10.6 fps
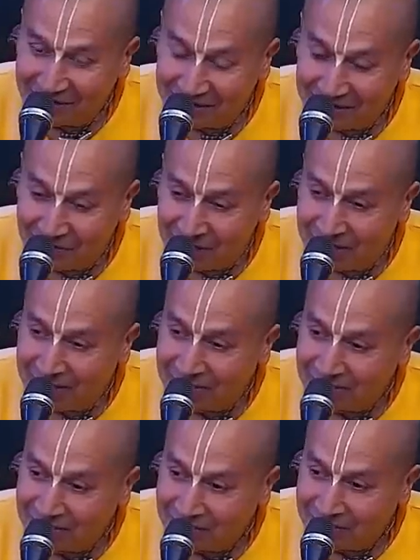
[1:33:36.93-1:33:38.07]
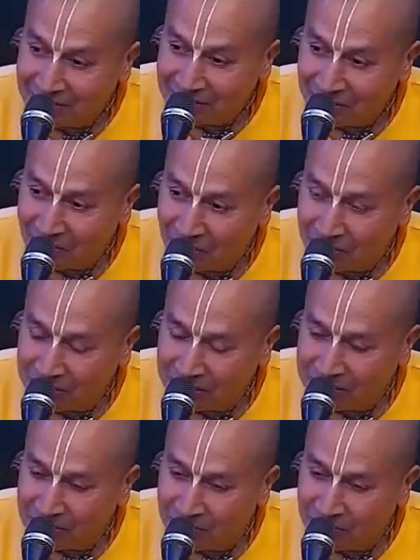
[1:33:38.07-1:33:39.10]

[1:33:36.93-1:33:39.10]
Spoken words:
I said, why? Others